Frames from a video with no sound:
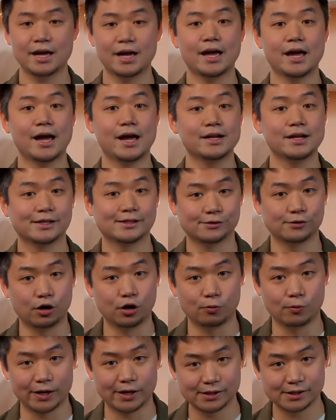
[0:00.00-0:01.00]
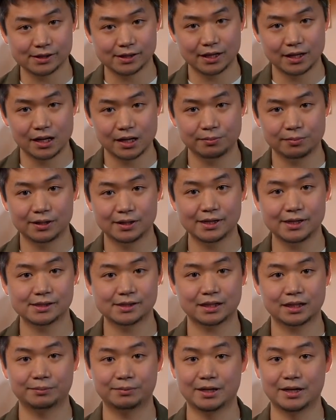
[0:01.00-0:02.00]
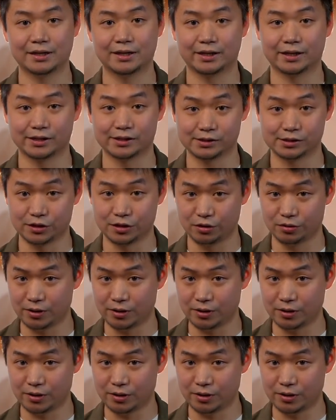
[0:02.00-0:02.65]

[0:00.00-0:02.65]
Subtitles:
and as always, please keep letting us know